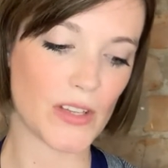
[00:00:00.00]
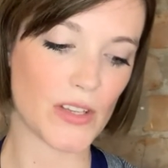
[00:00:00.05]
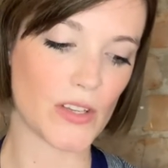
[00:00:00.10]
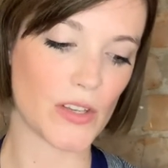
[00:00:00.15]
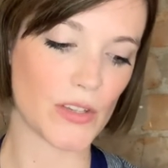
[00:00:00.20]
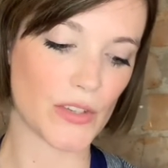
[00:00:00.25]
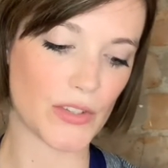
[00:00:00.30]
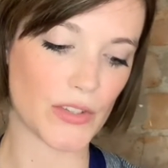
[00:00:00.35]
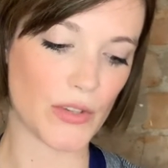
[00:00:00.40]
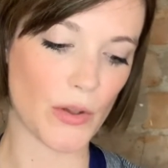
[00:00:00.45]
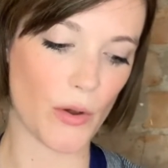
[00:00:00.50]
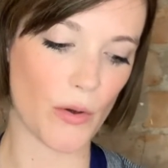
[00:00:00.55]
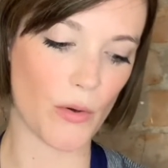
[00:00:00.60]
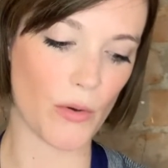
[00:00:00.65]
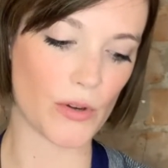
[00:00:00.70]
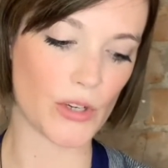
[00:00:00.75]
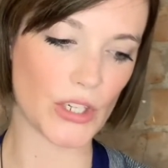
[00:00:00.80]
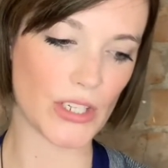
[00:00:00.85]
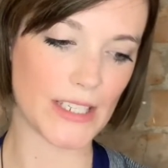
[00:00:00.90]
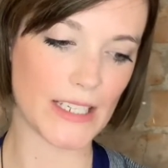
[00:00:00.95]
So
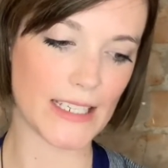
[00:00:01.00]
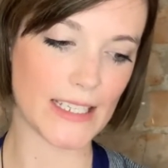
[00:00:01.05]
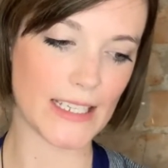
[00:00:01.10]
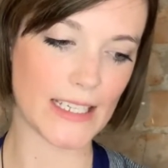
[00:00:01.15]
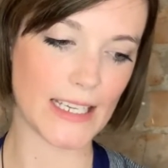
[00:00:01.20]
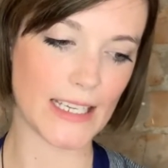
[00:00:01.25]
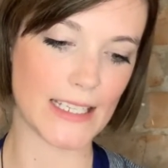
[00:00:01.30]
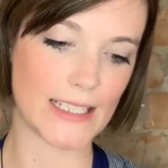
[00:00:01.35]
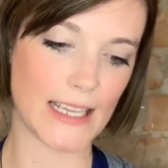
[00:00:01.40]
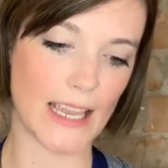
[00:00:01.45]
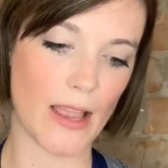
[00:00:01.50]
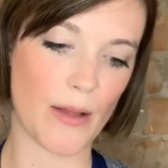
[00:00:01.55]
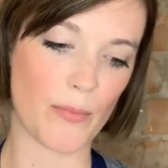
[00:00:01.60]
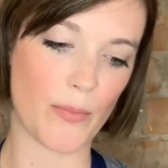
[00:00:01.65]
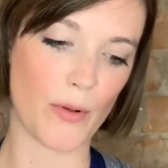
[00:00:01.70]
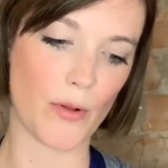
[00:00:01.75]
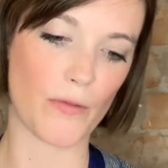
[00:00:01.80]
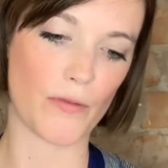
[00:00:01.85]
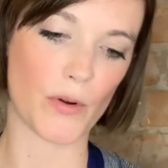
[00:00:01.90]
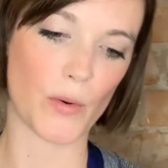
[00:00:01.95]
just as an
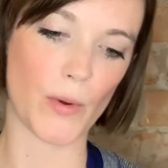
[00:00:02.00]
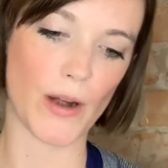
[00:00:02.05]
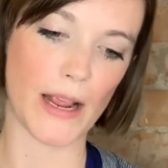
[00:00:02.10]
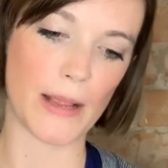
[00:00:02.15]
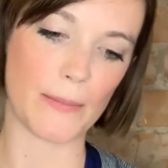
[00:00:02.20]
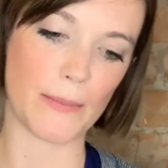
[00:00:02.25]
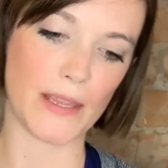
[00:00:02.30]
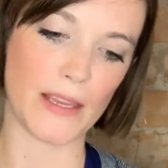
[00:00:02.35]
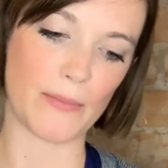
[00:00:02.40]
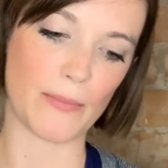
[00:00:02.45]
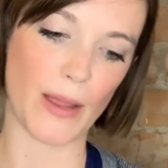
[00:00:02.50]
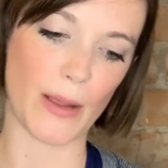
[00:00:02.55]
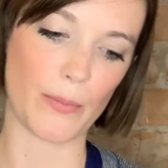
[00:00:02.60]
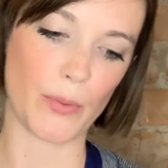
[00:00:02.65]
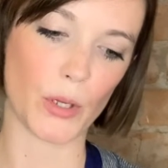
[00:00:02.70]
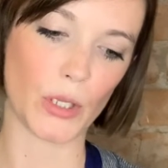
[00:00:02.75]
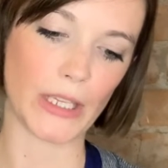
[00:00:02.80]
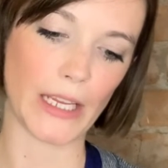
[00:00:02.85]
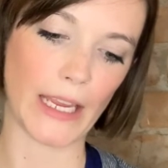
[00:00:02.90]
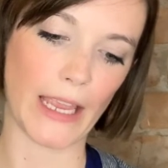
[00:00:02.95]
example for what I mean by
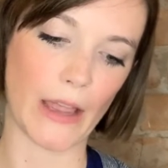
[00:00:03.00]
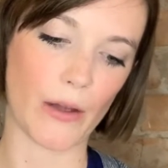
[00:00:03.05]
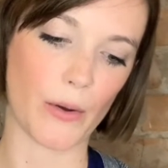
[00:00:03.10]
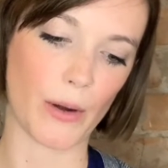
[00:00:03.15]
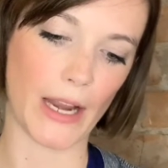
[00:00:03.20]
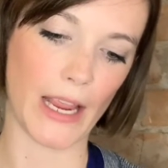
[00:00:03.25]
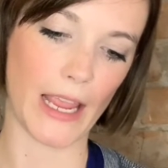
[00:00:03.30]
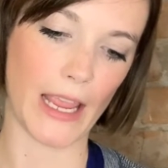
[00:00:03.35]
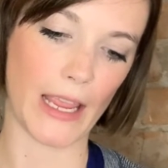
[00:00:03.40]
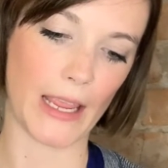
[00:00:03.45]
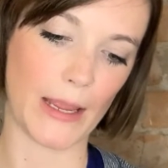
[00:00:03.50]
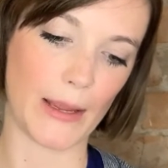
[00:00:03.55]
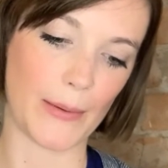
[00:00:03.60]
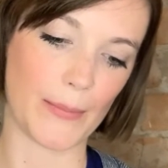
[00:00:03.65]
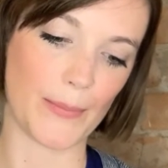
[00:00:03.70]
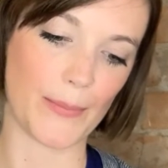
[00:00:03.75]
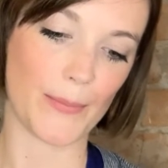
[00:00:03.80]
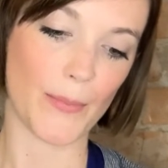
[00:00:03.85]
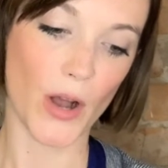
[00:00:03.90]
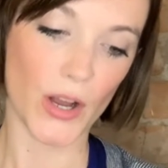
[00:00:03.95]
pulling out a
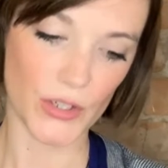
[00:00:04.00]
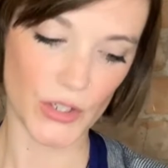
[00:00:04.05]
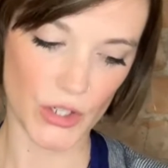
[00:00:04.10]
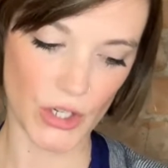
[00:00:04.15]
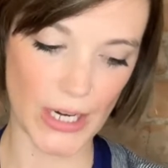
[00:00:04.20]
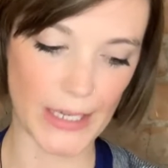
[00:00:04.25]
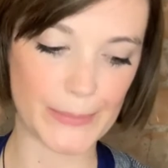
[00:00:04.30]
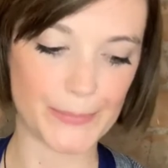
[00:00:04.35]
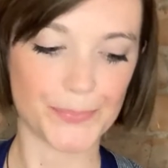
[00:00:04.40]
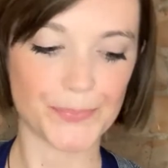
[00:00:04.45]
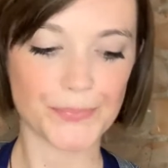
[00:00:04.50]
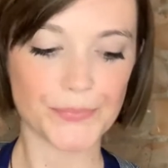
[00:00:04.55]
mantra,